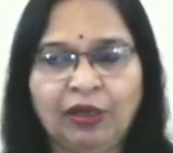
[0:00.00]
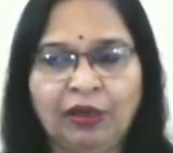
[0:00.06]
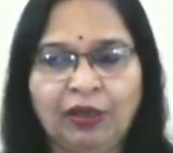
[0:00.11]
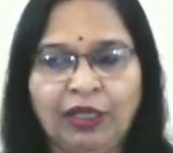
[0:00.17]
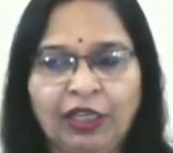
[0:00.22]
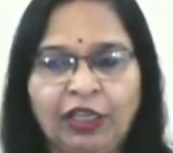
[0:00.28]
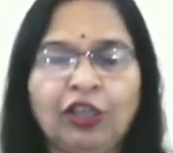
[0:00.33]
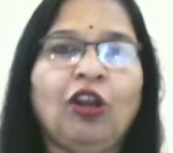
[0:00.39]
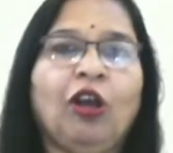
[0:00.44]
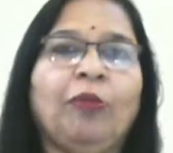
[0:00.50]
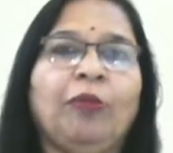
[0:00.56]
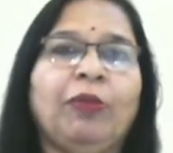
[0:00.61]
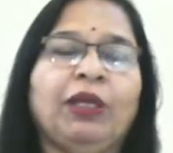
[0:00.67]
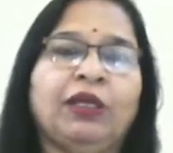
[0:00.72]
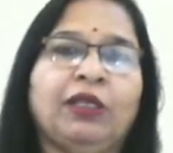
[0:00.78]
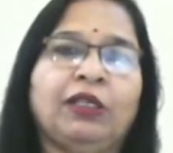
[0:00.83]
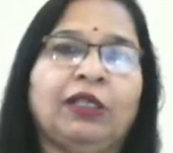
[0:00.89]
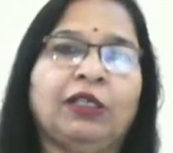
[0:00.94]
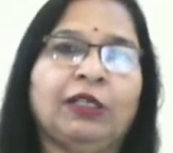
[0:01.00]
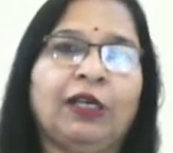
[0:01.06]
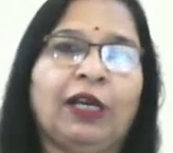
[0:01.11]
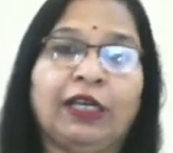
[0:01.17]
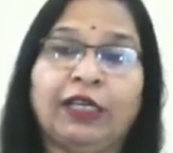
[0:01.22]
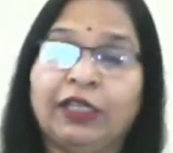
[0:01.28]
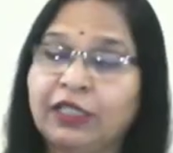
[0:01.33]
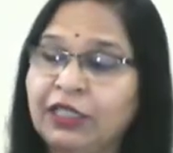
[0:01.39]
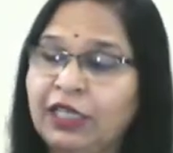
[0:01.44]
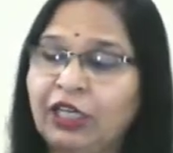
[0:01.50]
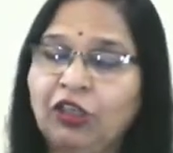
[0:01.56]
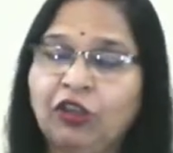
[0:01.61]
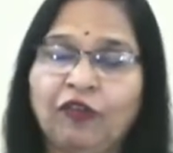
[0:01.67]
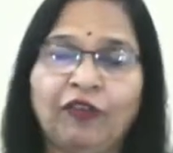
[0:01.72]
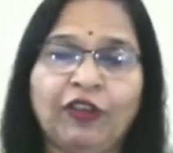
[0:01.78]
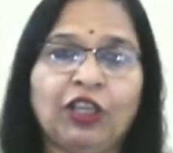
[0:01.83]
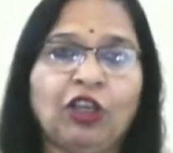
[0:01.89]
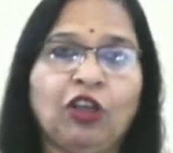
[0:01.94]
economic understanding of
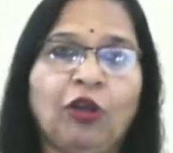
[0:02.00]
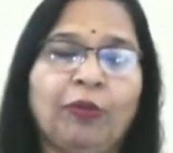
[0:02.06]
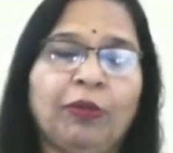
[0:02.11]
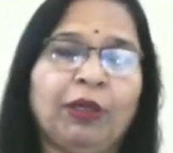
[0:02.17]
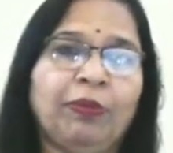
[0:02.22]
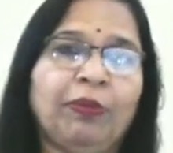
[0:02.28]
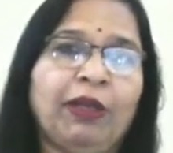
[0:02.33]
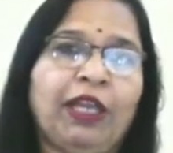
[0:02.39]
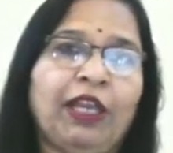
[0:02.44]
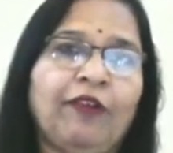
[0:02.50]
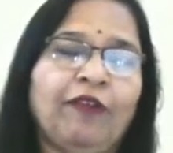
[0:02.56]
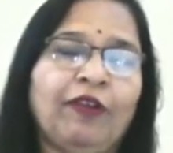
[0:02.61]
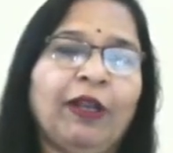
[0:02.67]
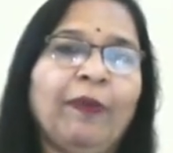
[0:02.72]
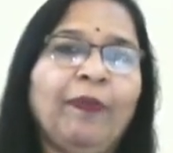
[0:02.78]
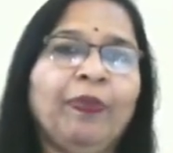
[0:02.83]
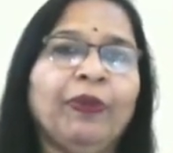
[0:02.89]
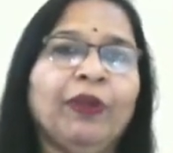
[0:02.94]
economic behavior